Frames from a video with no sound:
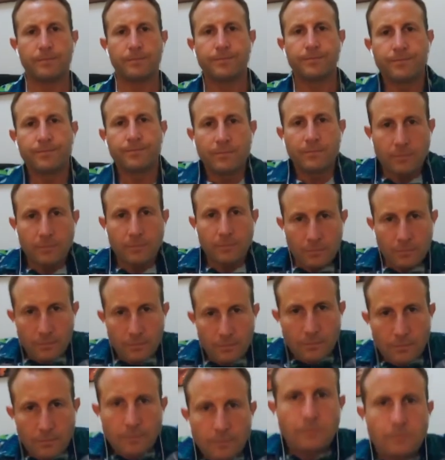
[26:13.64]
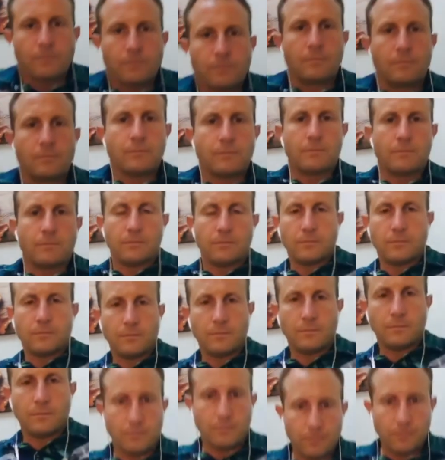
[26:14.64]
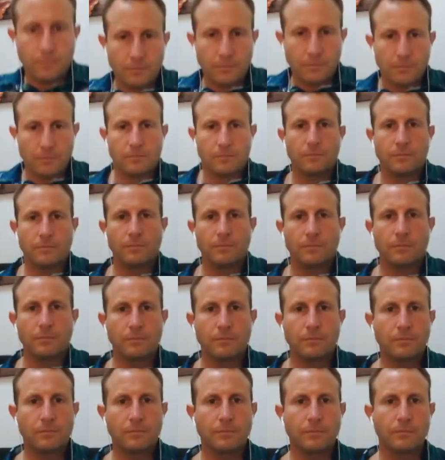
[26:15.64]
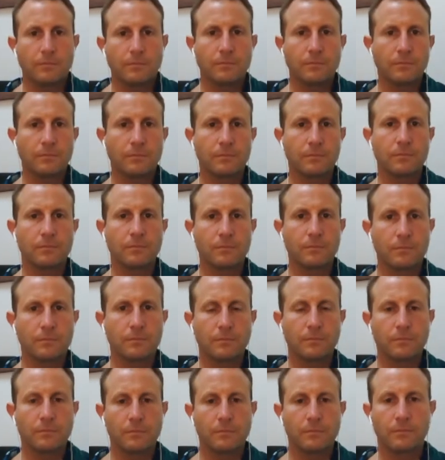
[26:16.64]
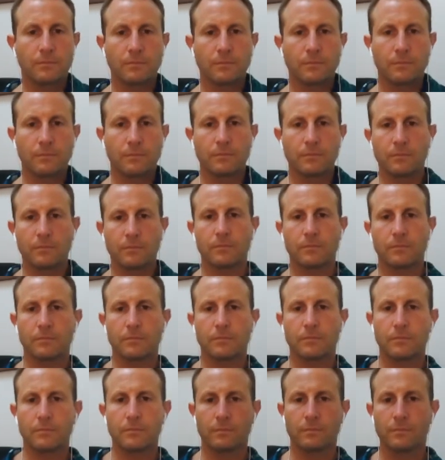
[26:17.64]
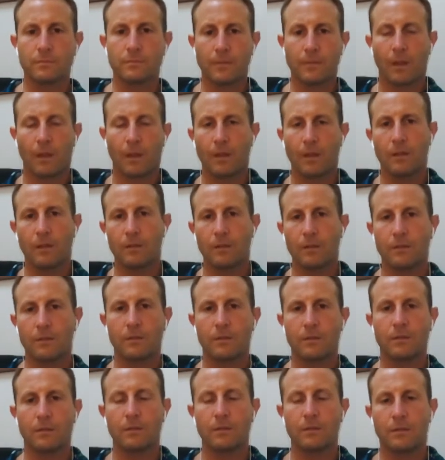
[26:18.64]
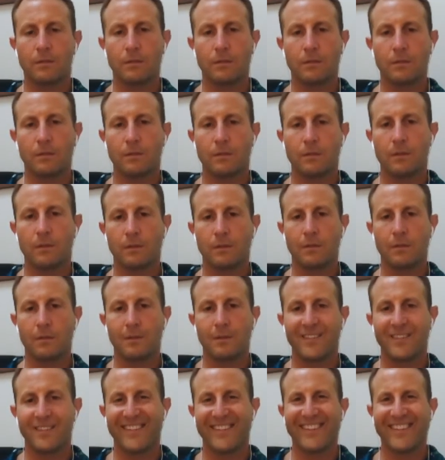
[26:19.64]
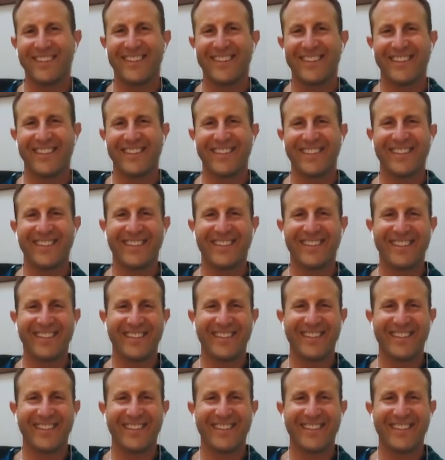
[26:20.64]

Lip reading: (silent)